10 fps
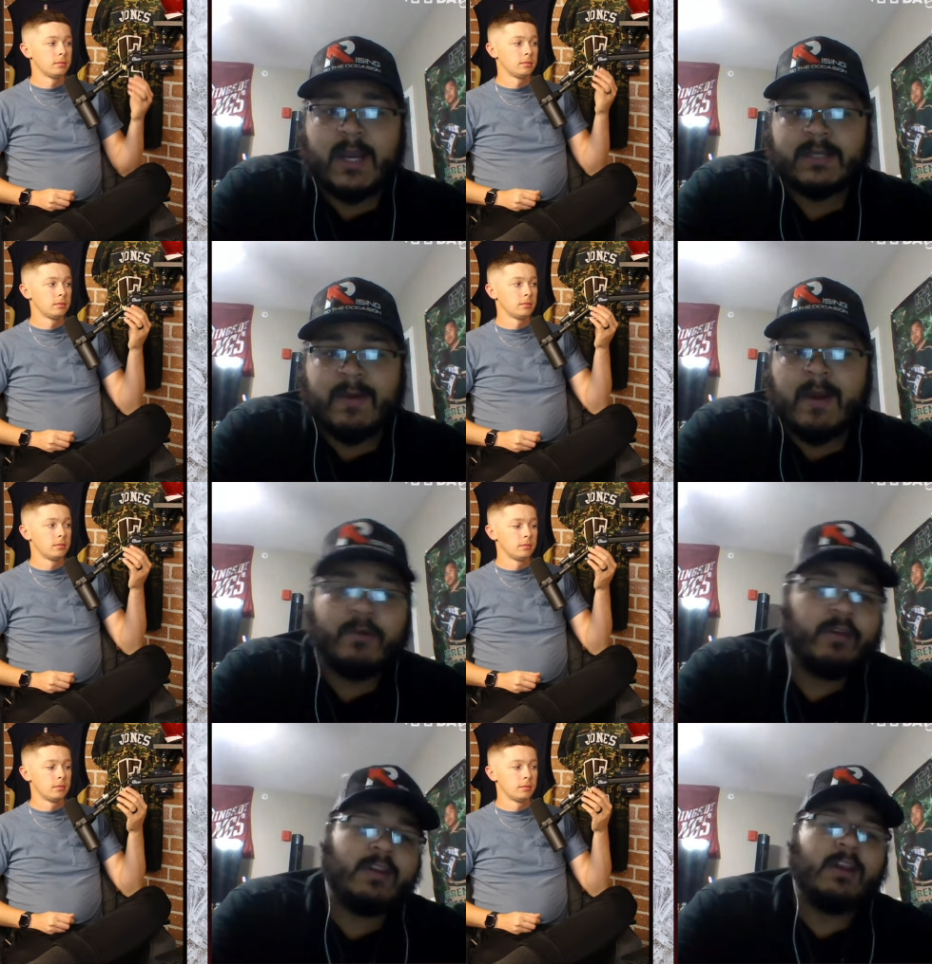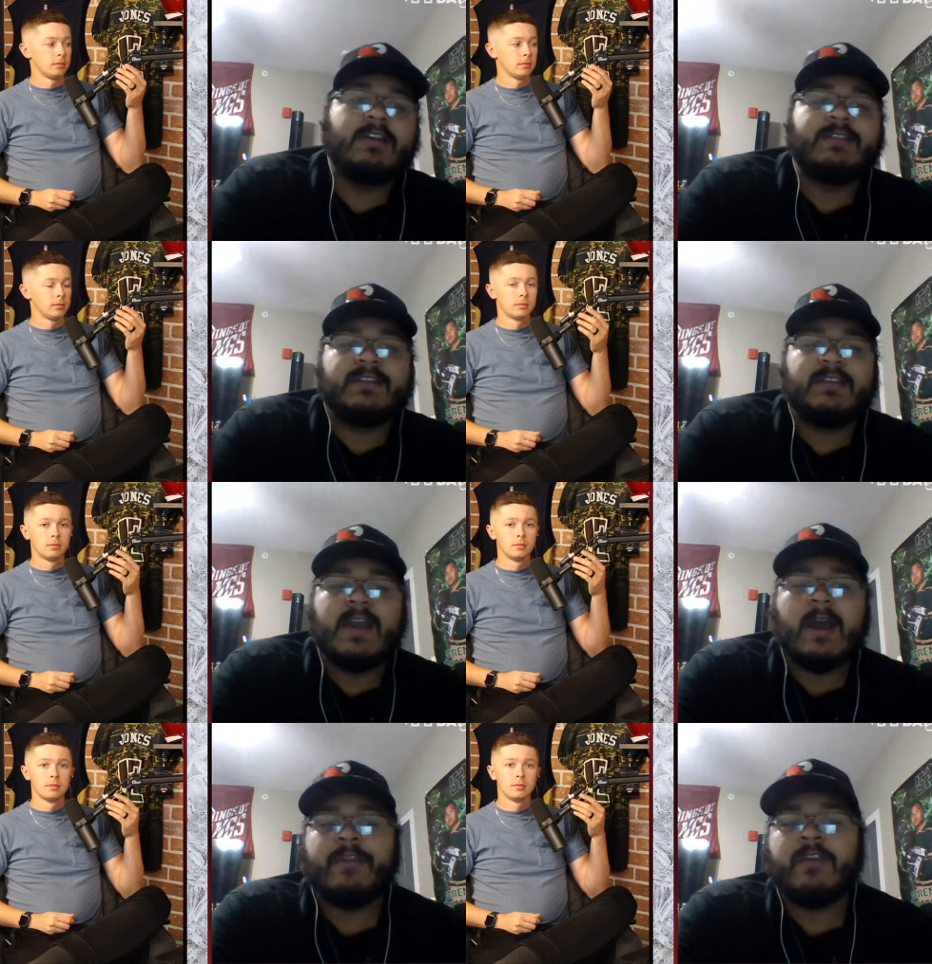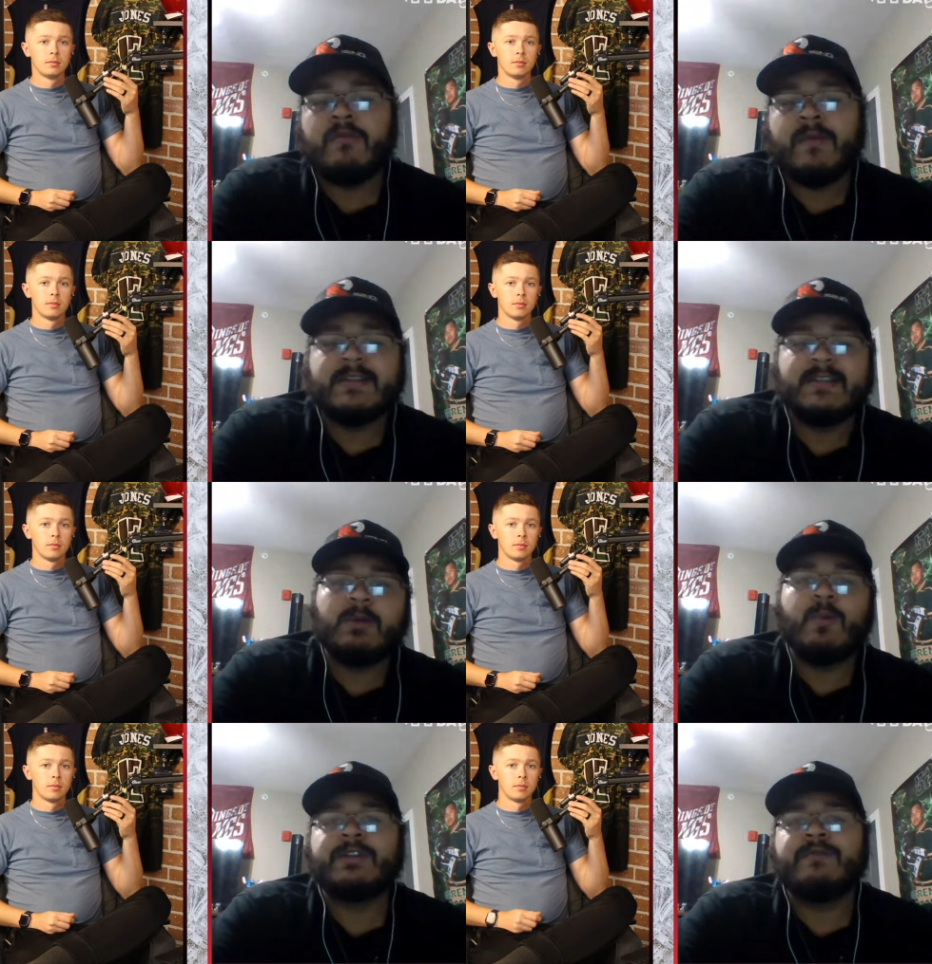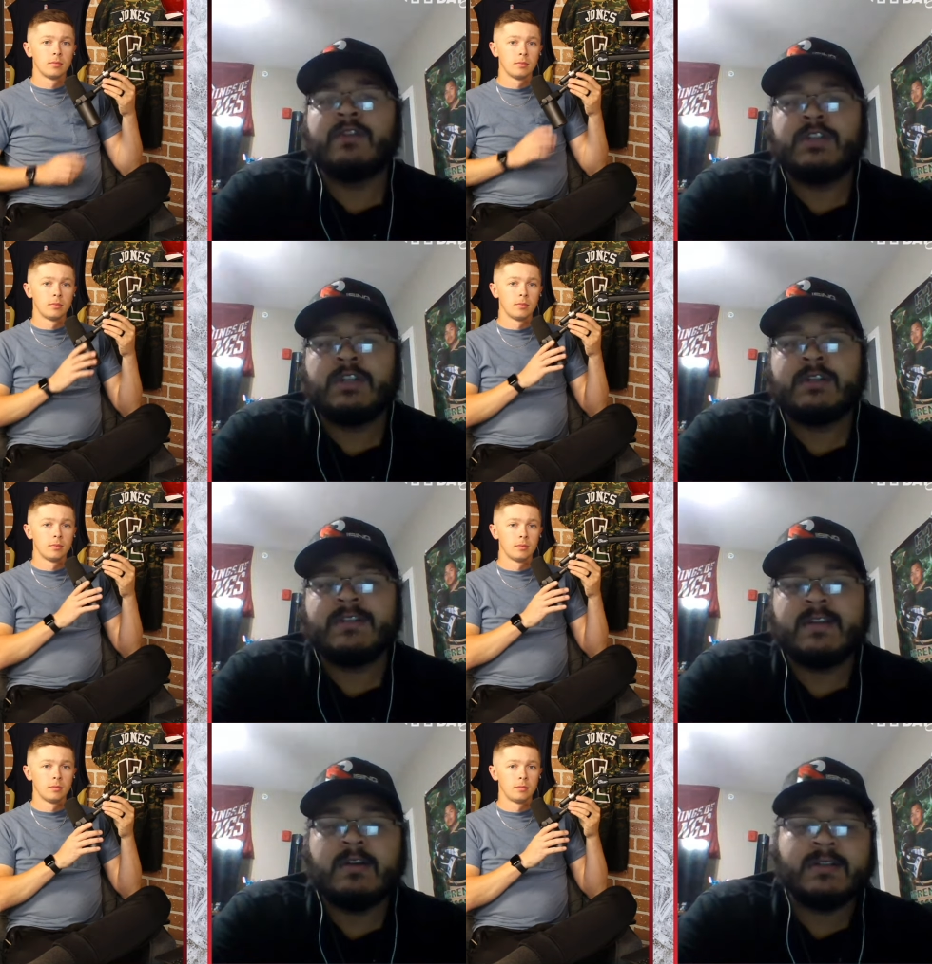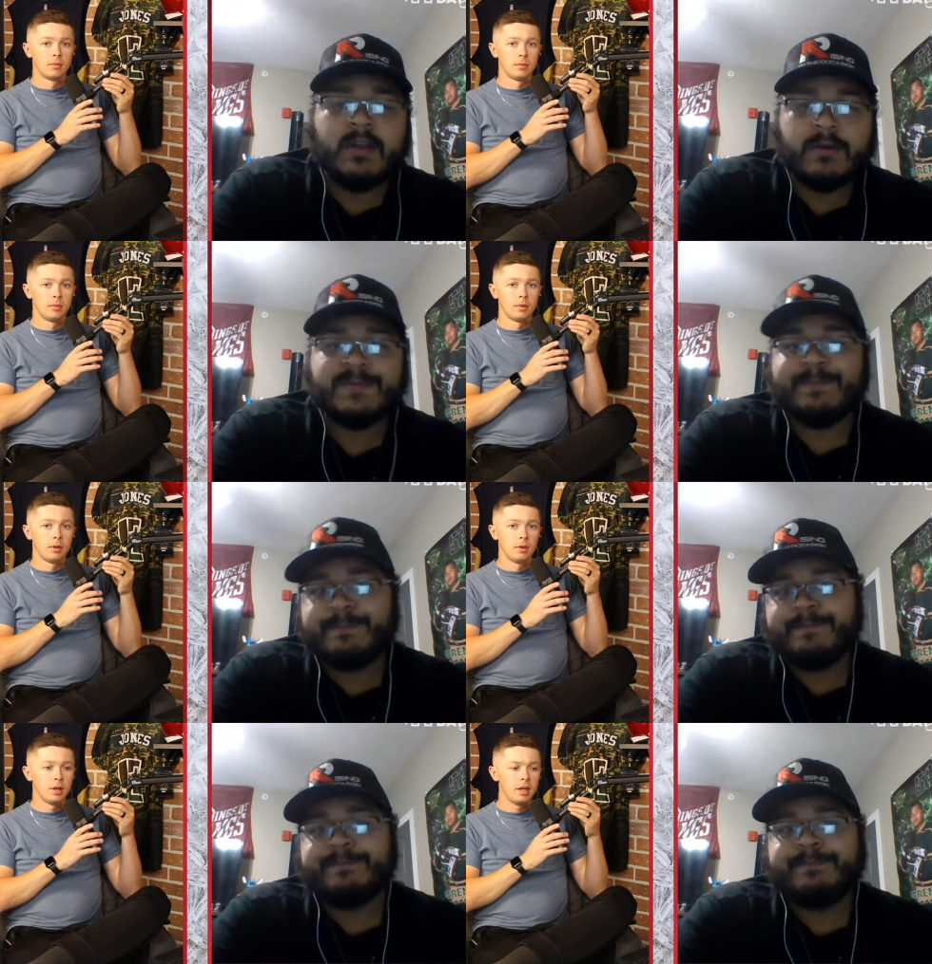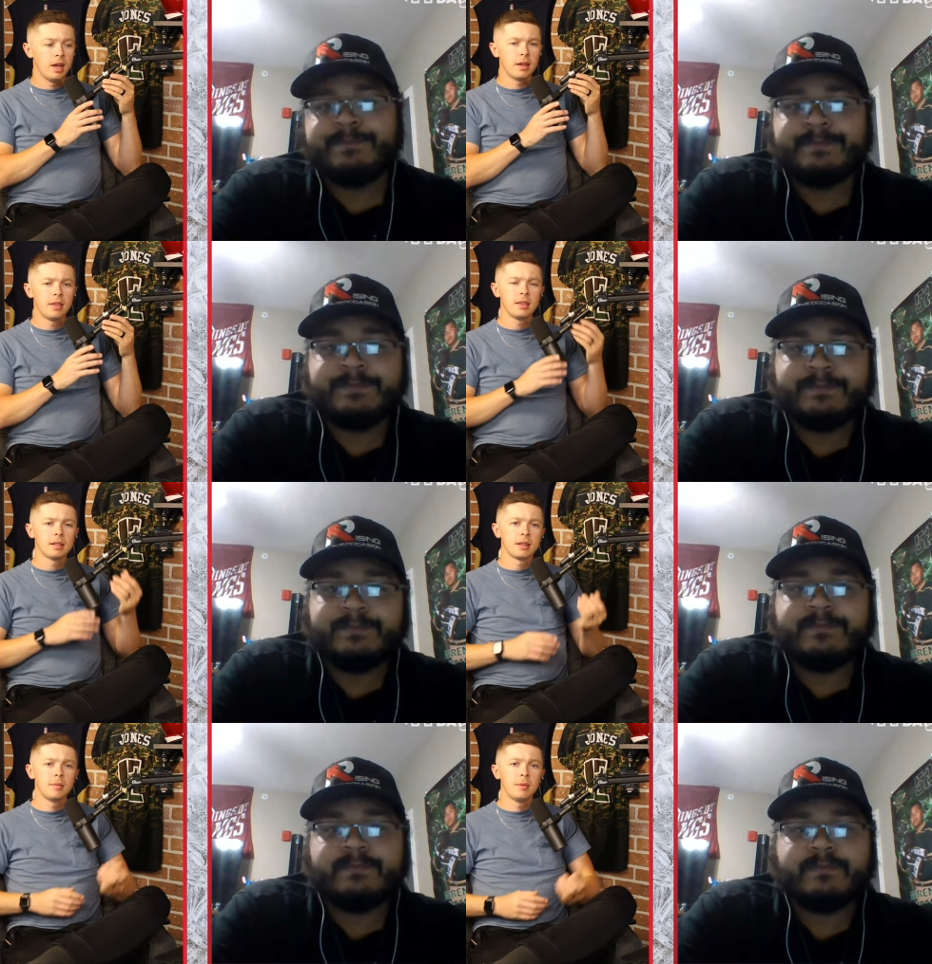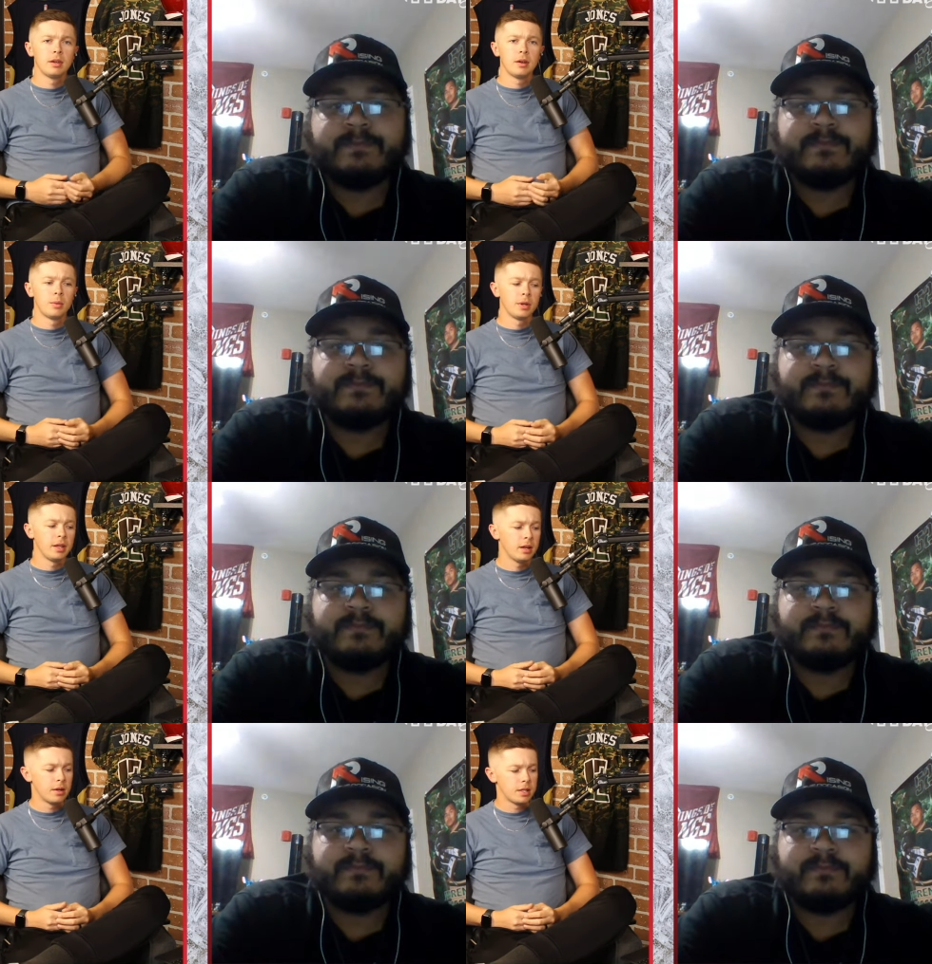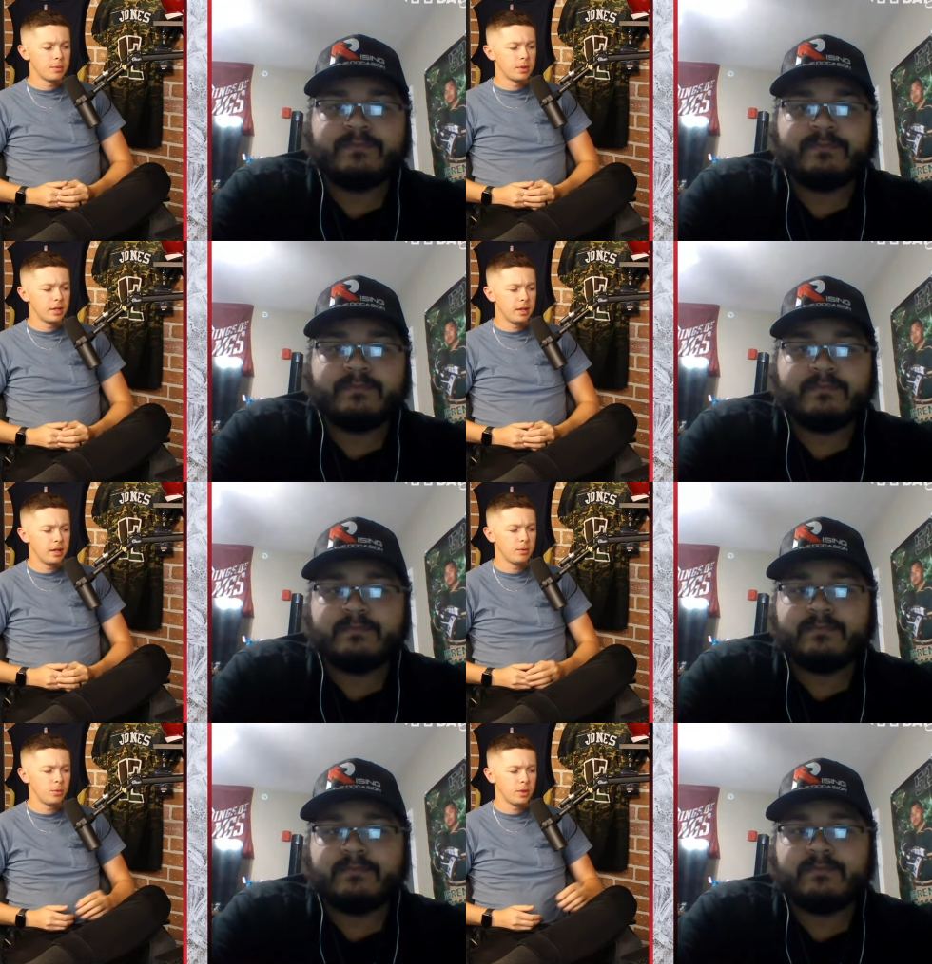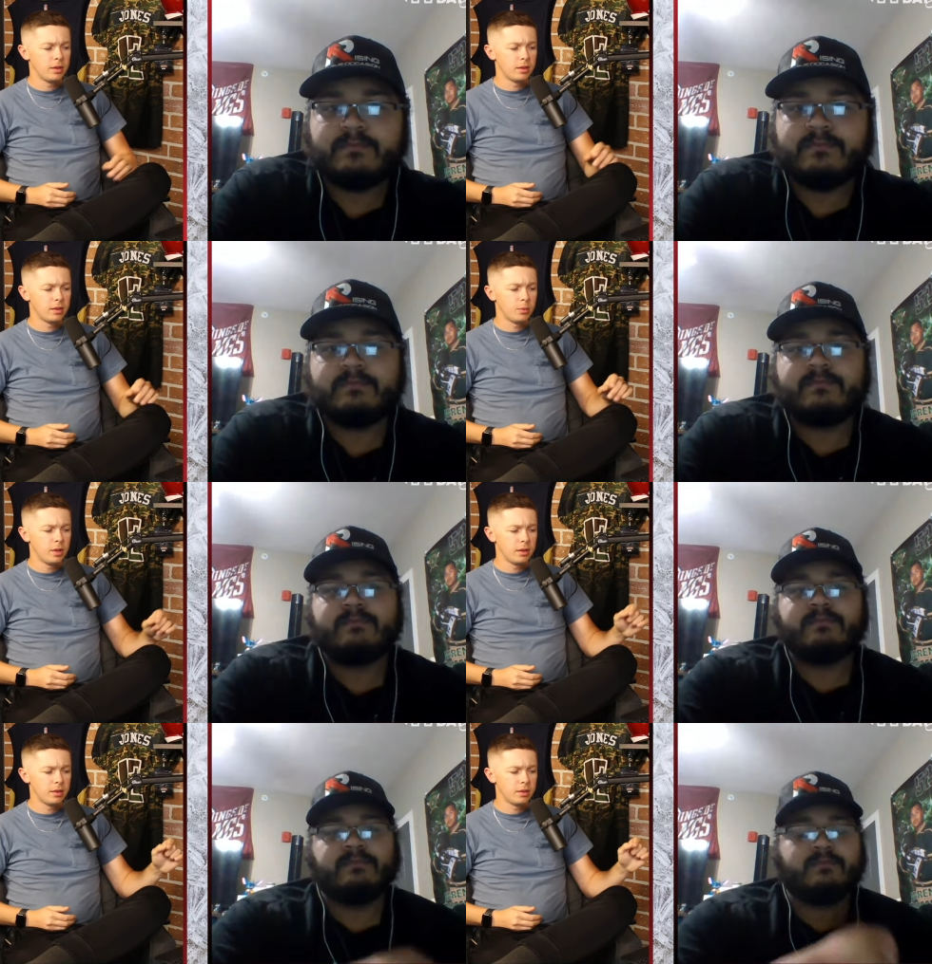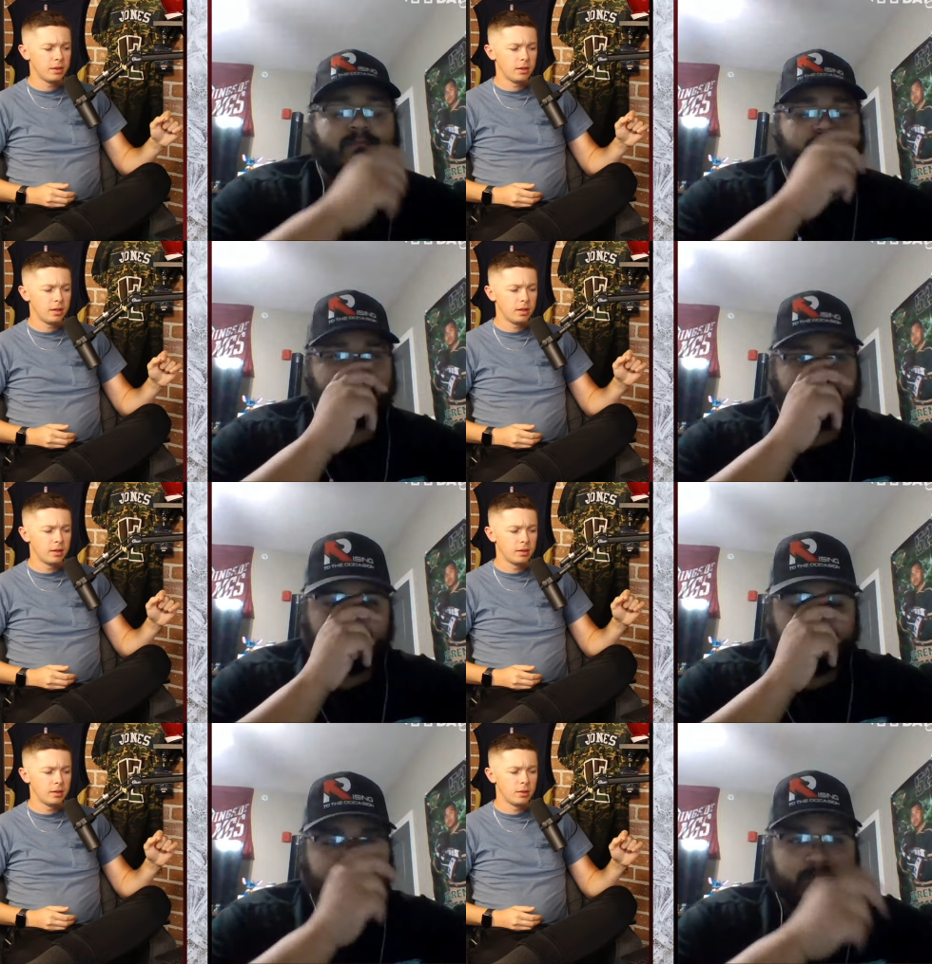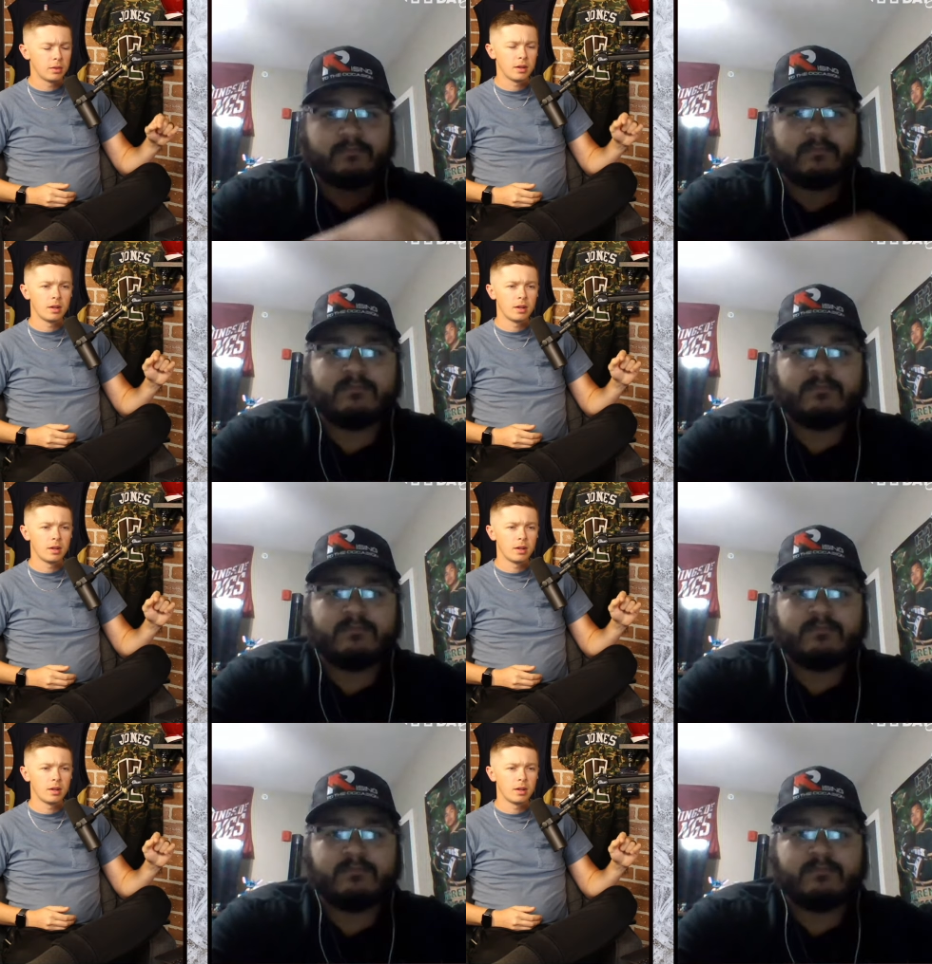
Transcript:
Speaker 1: Josh. But I'm really curious to see how the UNC West Virginia series goes.
Speaker 2: Yeah, I think that's going to be a, a, really interesting one. And with with uh, North